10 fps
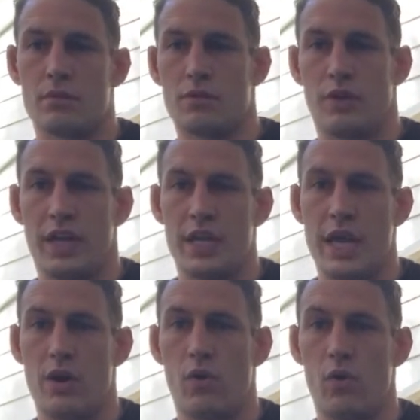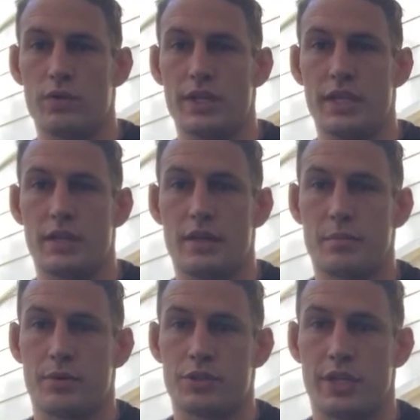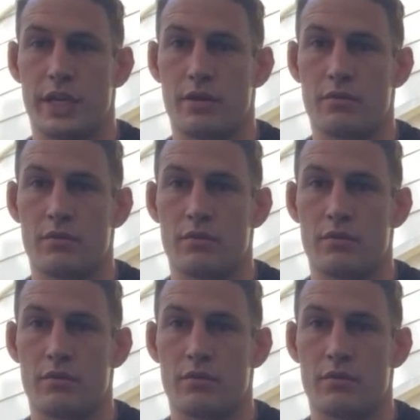So inhale, hold it, push down.